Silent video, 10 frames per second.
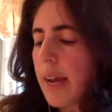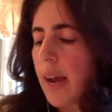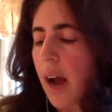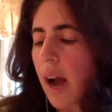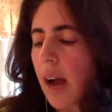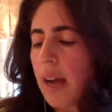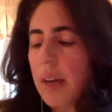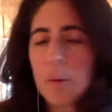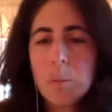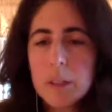
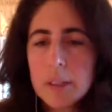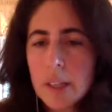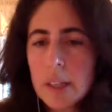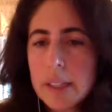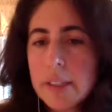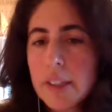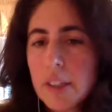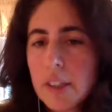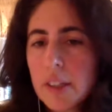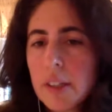I was a
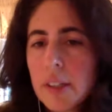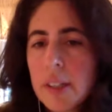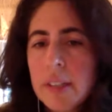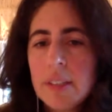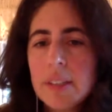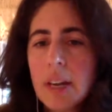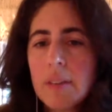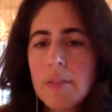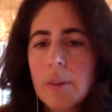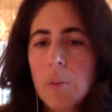listener instead
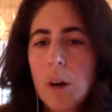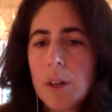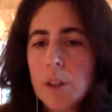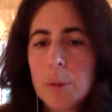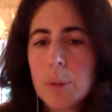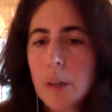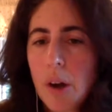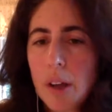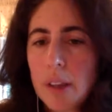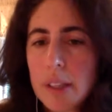of the one doing
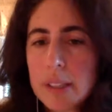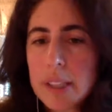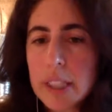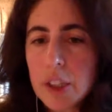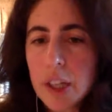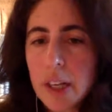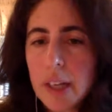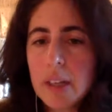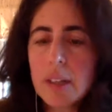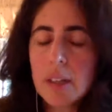all the
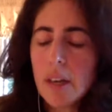teaching.